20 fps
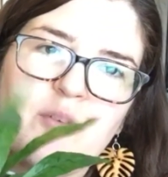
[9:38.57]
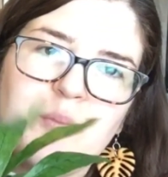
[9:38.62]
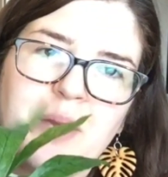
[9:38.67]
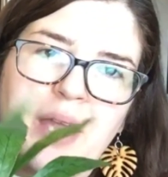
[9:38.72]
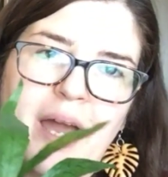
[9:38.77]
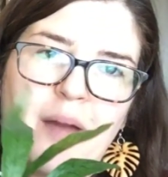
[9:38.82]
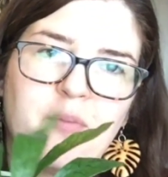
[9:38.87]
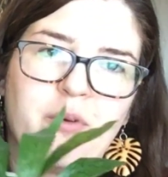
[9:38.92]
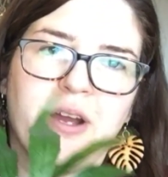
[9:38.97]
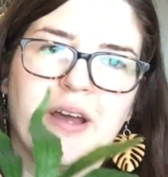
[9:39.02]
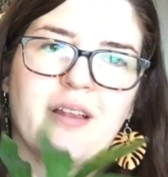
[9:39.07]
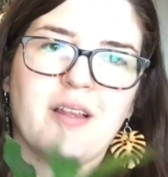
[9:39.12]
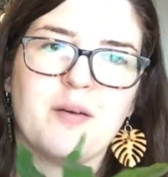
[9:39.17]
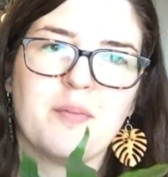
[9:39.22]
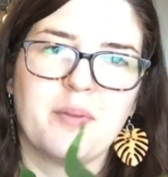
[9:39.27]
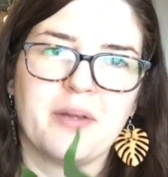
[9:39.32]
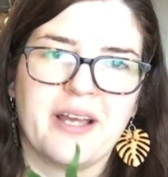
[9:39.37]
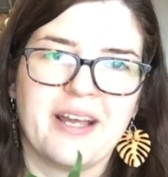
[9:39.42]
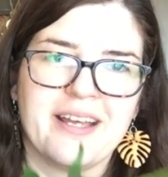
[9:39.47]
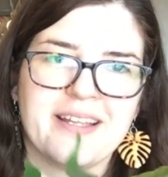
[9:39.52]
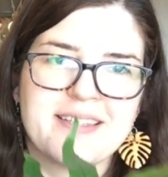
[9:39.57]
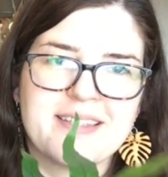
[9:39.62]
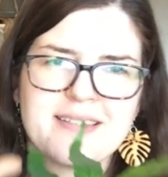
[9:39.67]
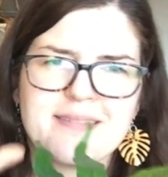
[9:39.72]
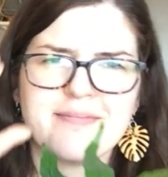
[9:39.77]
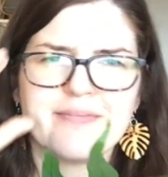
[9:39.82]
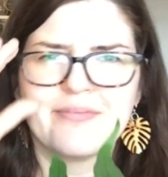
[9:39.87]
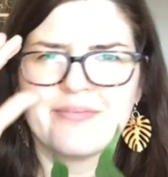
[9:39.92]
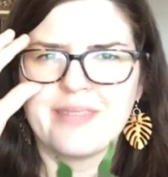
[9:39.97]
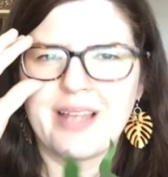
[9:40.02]
from Gabriella
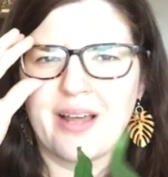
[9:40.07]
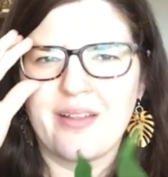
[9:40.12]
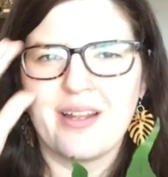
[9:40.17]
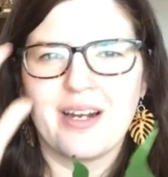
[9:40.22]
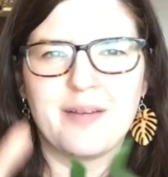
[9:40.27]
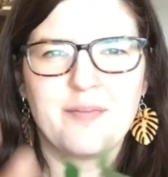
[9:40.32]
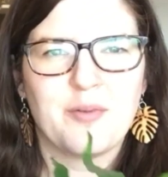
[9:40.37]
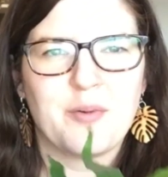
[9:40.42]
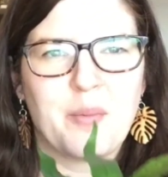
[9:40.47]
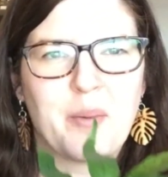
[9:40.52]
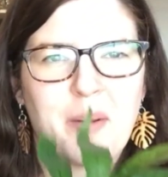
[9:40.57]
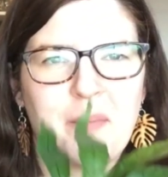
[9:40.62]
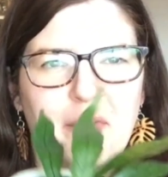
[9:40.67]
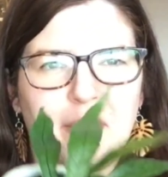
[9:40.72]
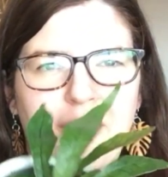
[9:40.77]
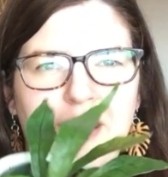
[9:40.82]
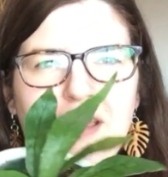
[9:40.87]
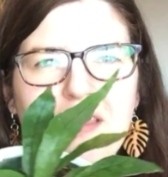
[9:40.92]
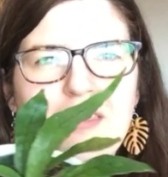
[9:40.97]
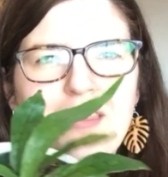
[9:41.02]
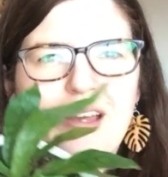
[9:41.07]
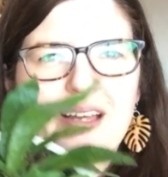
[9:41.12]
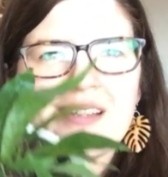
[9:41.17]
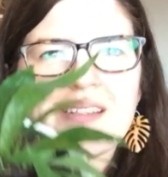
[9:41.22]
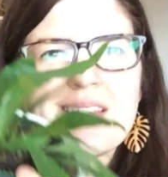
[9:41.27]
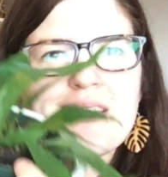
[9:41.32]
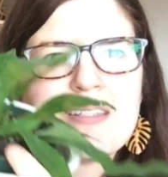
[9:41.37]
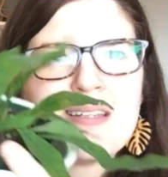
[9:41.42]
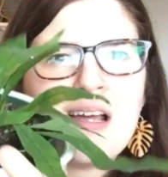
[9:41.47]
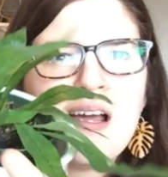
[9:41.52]
Plants, now that I'm remembering
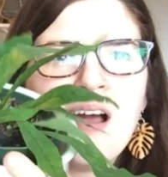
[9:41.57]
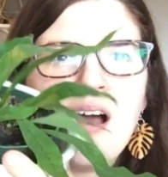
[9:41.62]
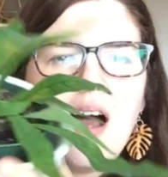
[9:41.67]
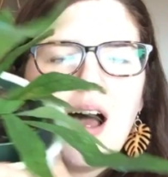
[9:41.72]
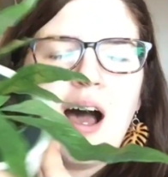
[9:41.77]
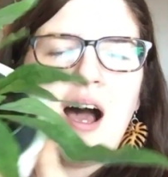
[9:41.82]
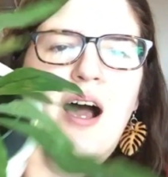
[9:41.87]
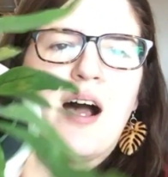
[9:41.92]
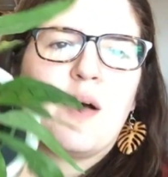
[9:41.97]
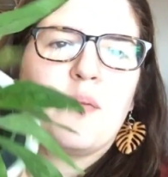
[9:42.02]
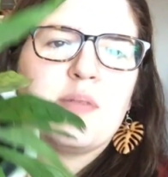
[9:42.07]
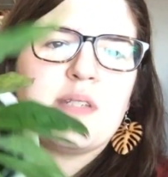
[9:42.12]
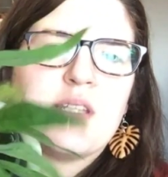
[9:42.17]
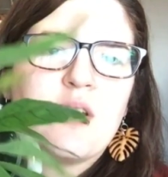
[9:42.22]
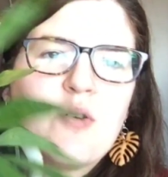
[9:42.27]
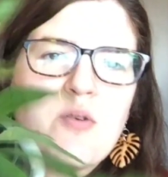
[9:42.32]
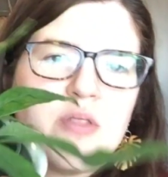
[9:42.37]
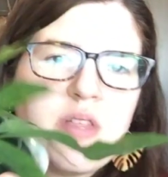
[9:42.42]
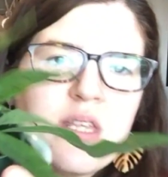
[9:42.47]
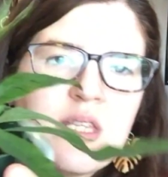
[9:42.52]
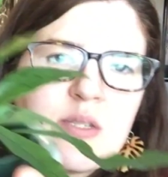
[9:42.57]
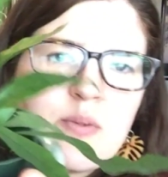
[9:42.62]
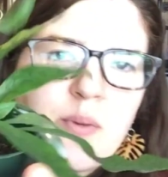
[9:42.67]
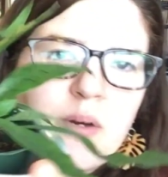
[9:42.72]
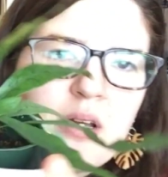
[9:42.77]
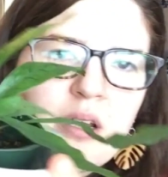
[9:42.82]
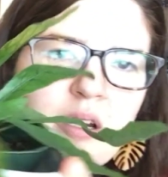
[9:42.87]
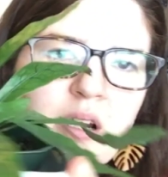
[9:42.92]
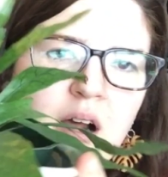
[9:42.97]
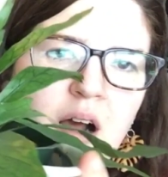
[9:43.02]
things. So this
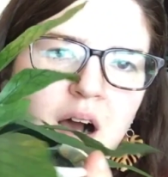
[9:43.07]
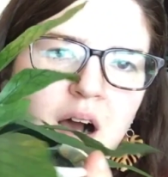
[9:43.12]
one